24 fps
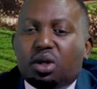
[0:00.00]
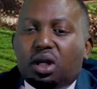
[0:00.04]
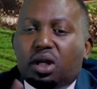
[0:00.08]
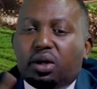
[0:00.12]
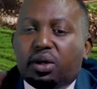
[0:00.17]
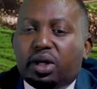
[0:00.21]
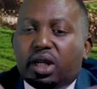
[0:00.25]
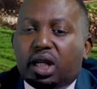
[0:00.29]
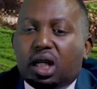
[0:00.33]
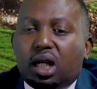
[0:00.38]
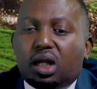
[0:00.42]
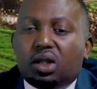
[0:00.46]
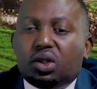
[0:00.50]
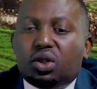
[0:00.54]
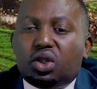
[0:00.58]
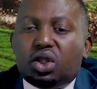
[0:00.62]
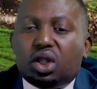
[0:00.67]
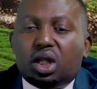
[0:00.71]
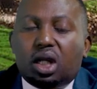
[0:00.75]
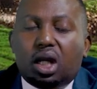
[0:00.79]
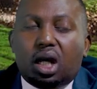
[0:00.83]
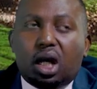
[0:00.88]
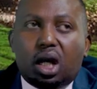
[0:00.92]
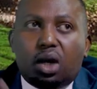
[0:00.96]

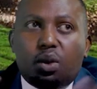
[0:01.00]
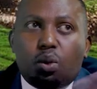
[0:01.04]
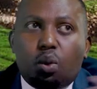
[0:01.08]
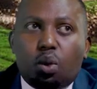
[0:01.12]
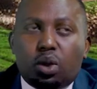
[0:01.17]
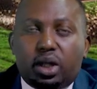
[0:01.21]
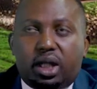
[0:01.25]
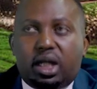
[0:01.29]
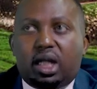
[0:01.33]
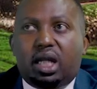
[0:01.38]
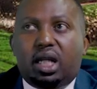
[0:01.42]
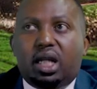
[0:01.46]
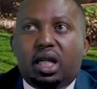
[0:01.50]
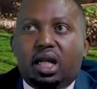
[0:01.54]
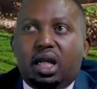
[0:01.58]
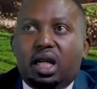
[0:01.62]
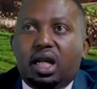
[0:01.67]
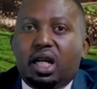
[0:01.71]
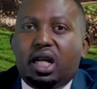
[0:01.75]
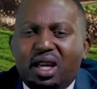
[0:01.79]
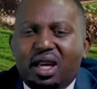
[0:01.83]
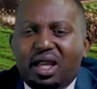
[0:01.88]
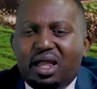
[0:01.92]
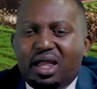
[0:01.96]
agriculture and water.
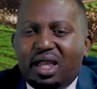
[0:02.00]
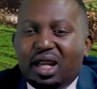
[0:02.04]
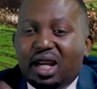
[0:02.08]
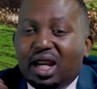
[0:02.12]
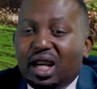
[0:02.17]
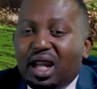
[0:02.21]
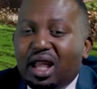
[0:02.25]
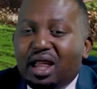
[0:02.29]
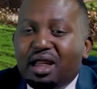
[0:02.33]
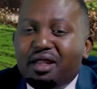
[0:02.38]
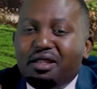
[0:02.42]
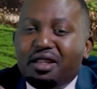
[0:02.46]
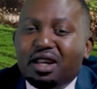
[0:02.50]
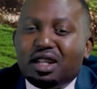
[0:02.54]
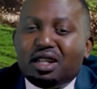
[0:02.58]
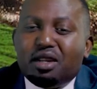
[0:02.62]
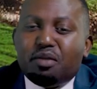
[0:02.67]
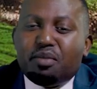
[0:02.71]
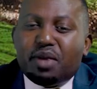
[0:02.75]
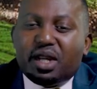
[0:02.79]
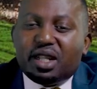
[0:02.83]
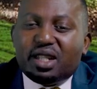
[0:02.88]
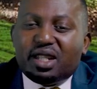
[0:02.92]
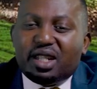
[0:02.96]
Then another
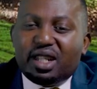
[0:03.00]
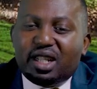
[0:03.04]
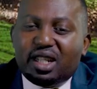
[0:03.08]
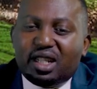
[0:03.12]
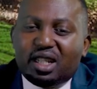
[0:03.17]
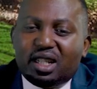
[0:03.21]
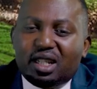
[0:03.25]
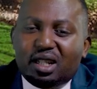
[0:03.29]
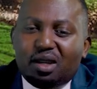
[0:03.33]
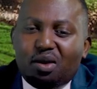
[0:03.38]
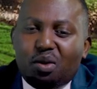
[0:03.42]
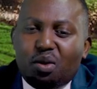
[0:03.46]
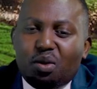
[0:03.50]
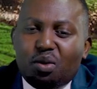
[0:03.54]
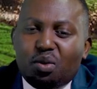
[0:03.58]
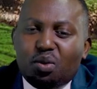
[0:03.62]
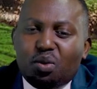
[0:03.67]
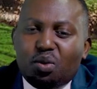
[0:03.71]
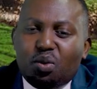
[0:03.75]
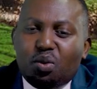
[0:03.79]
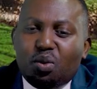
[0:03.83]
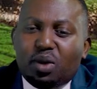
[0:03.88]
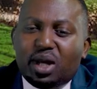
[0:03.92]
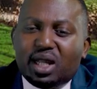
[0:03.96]
30%
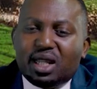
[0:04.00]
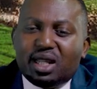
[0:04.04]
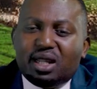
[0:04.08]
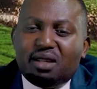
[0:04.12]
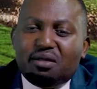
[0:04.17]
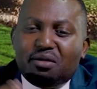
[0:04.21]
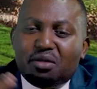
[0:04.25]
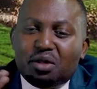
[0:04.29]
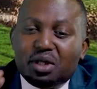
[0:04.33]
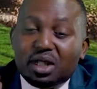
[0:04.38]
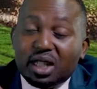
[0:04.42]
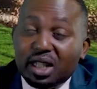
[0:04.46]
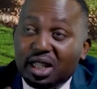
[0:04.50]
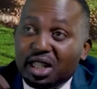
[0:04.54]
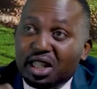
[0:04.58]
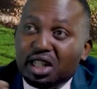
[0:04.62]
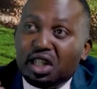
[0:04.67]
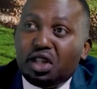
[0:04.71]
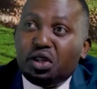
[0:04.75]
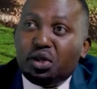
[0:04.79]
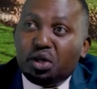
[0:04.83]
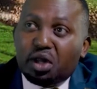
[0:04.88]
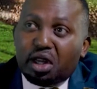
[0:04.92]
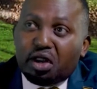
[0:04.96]
was devoted
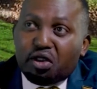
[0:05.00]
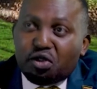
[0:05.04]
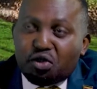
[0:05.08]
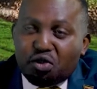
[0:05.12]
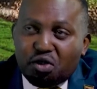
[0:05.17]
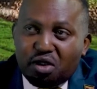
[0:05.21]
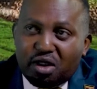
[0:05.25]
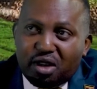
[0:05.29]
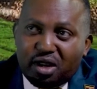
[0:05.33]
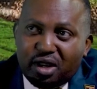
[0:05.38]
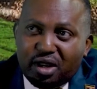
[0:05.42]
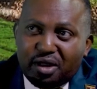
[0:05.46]
in education.